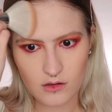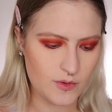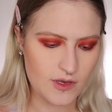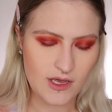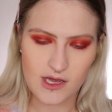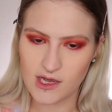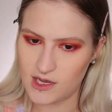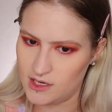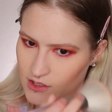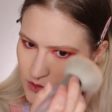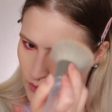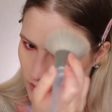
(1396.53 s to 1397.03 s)

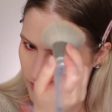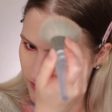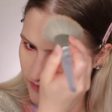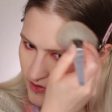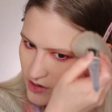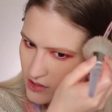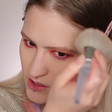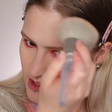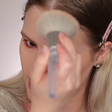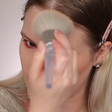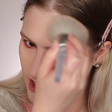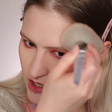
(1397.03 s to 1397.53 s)
because with
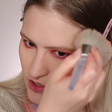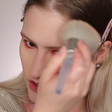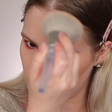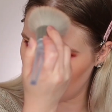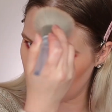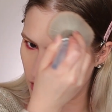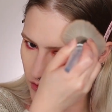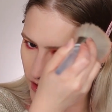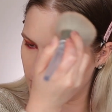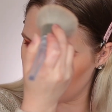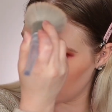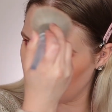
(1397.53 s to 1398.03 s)
fair skin, you
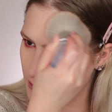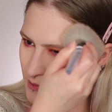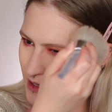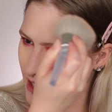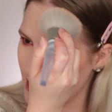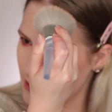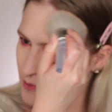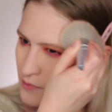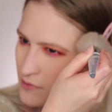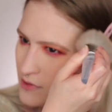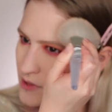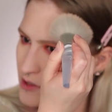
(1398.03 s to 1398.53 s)
know that
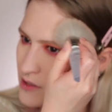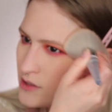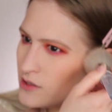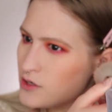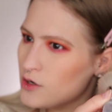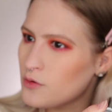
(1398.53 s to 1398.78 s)
sometimes